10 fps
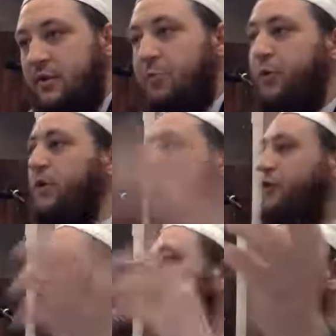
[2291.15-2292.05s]
You put a
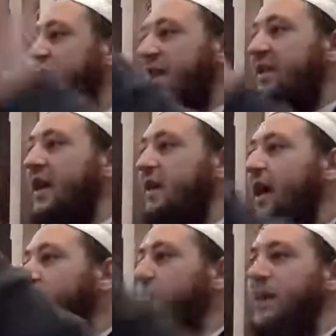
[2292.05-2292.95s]
few things together
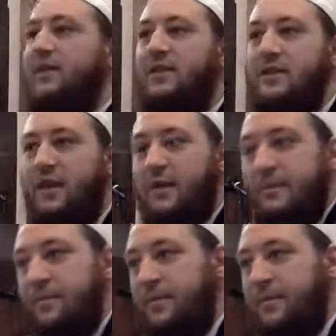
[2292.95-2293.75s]
and you made this thing.